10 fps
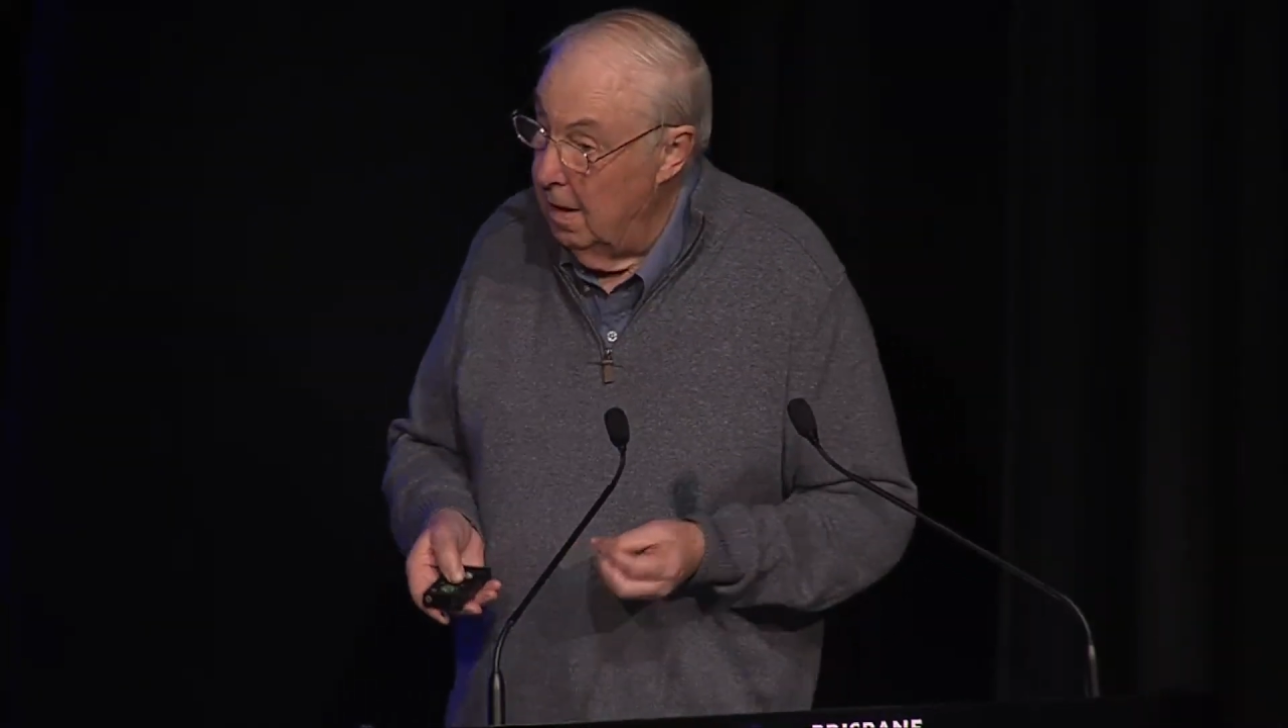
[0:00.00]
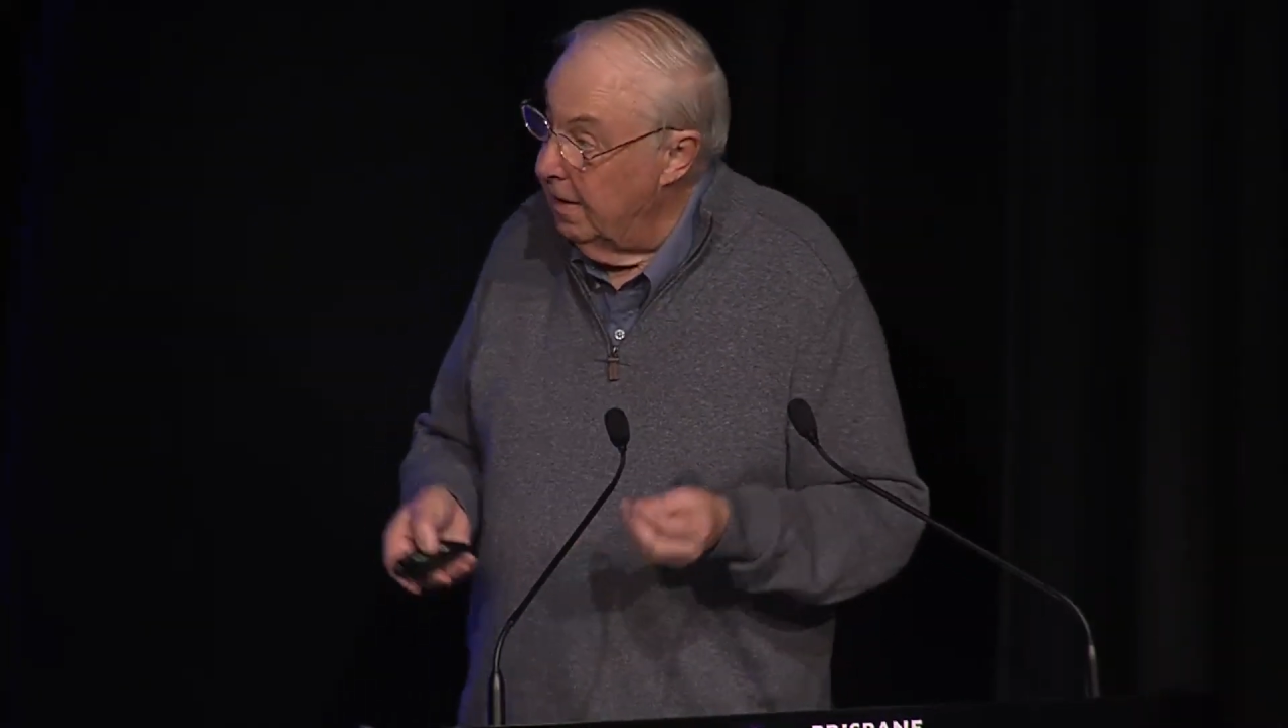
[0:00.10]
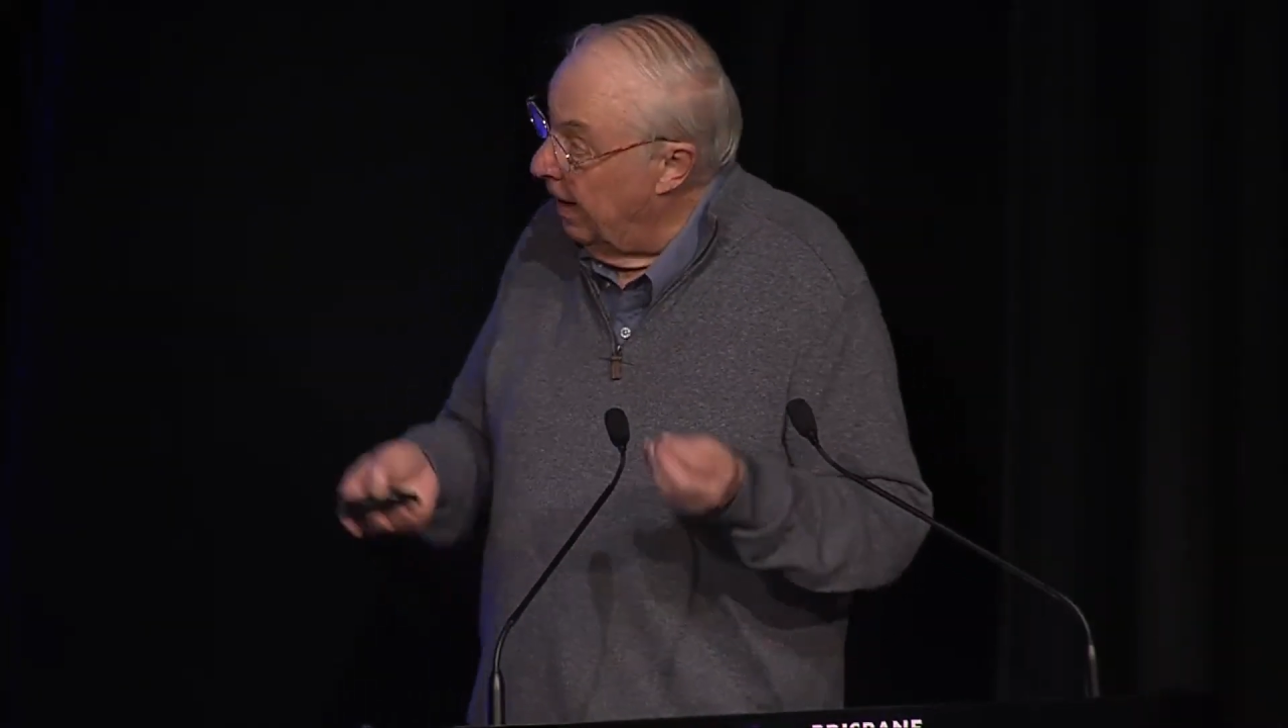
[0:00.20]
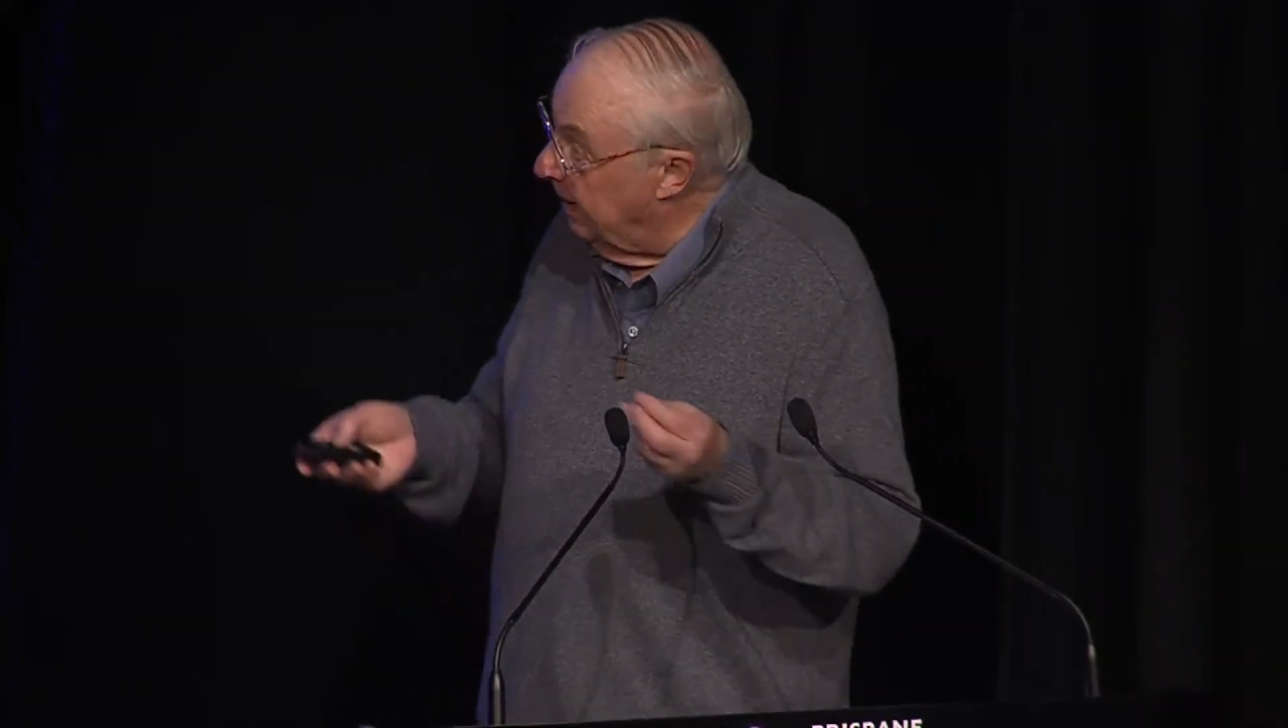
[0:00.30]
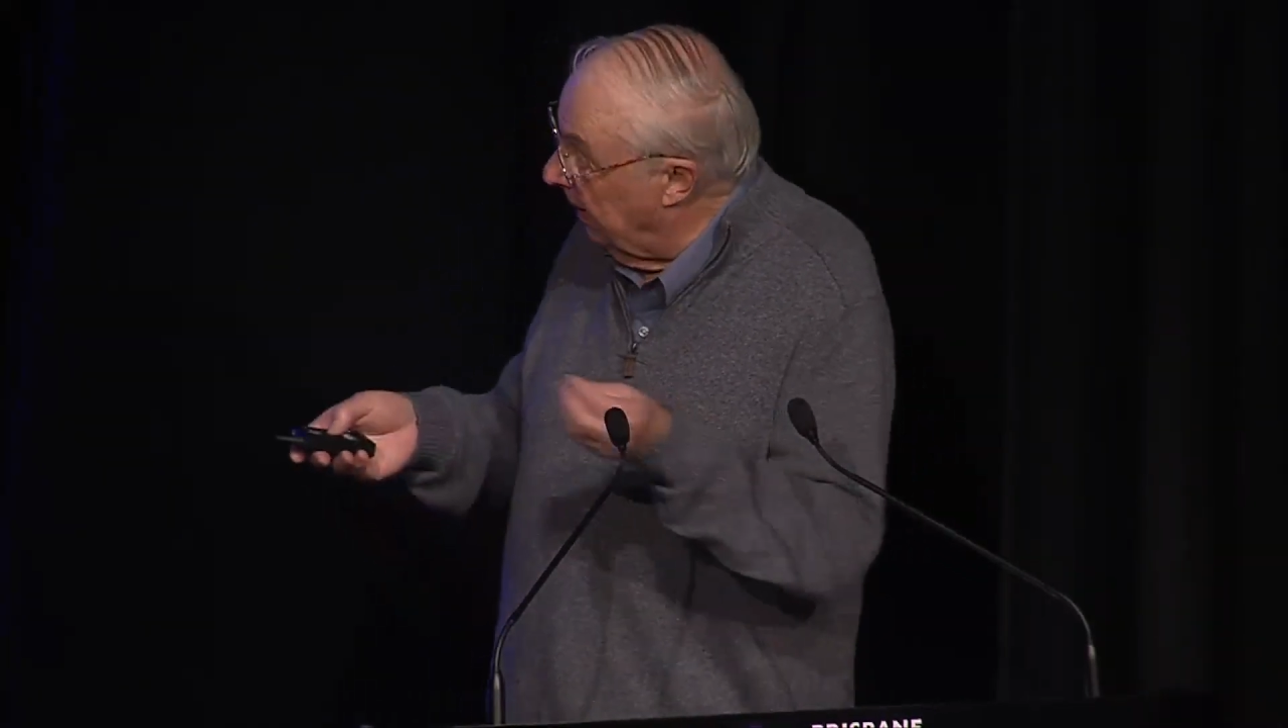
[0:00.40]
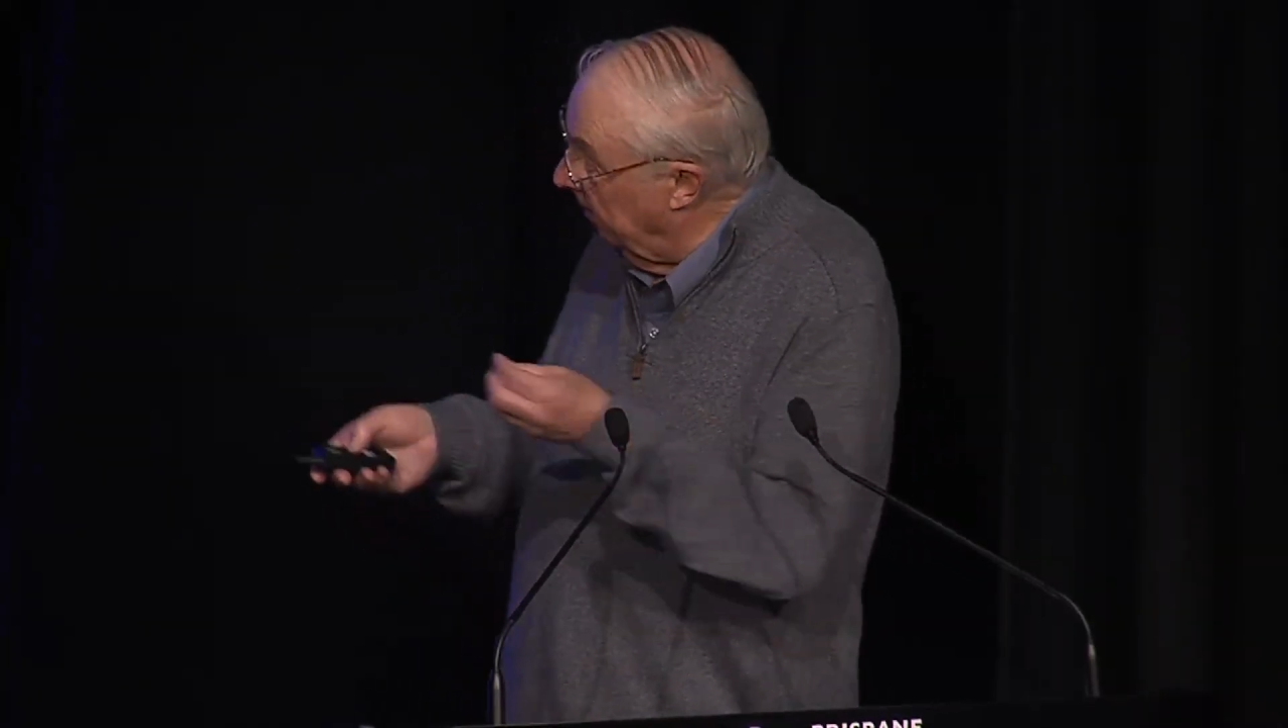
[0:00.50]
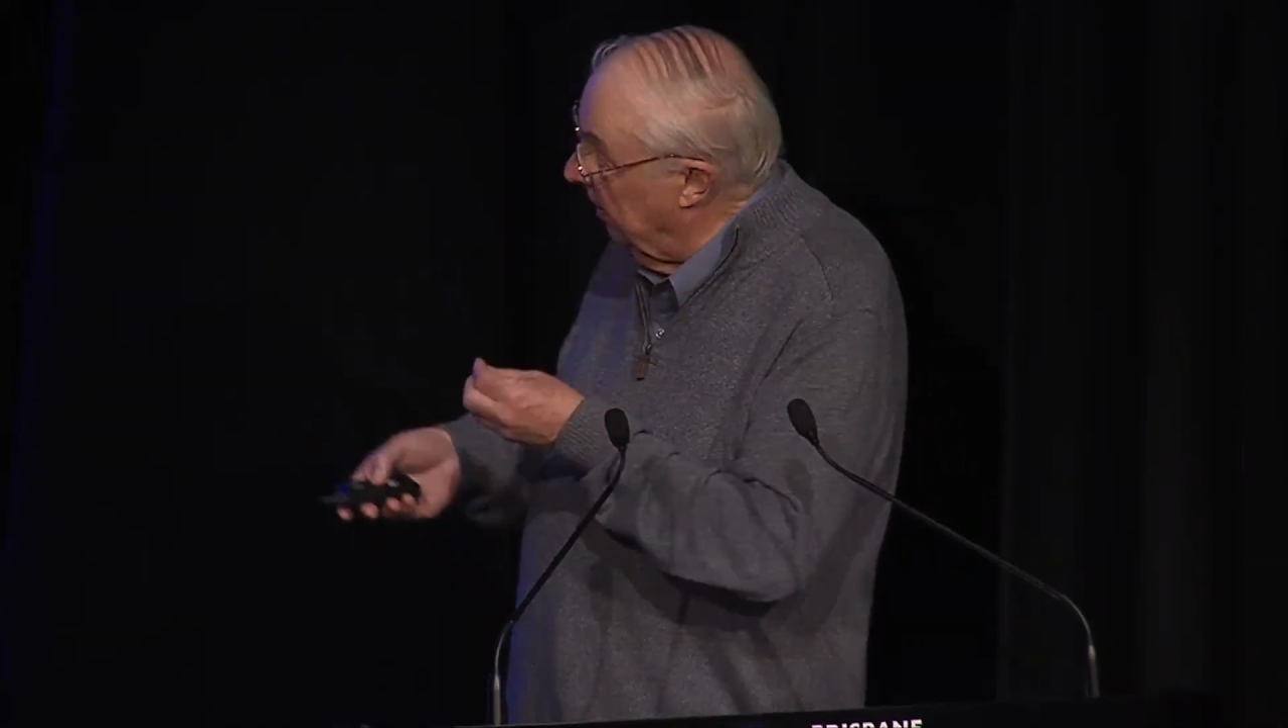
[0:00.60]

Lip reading: They come